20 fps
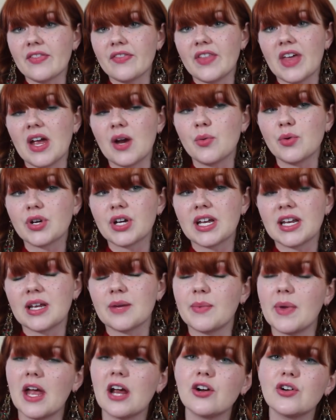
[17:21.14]
they were
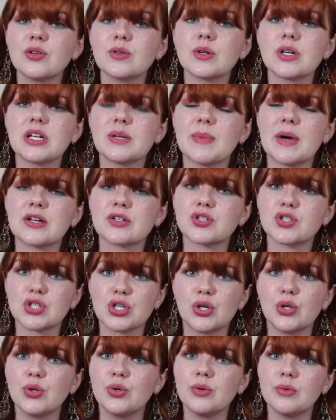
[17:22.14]
getting paranoid about
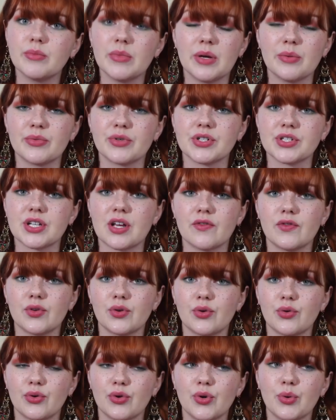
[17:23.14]
two members of
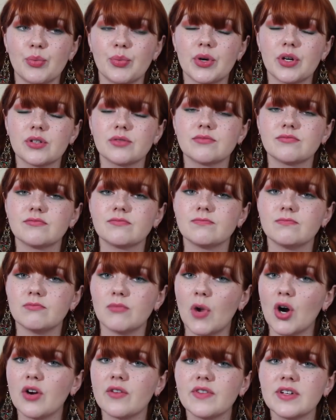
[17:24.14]
the group,
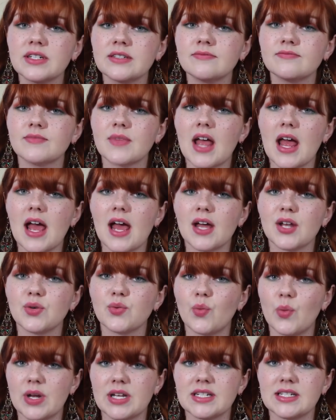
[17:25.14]
Marvin
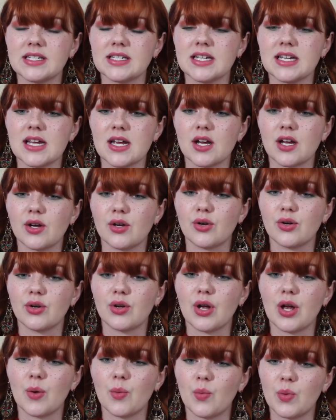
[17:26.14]
and Wendy.
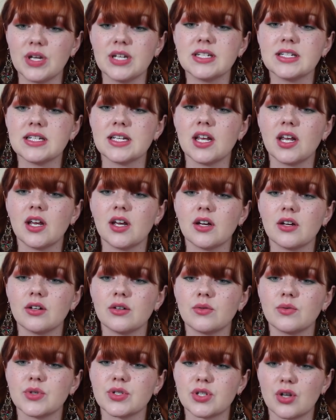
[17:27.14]
Wendy
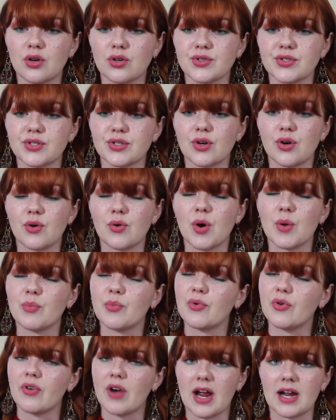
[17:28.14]
was also
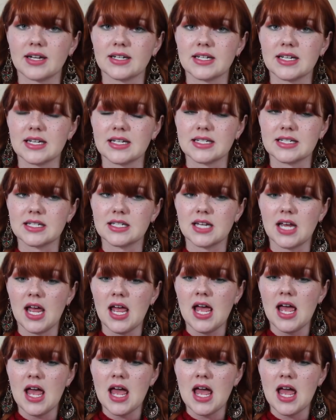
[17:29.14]
pregnant,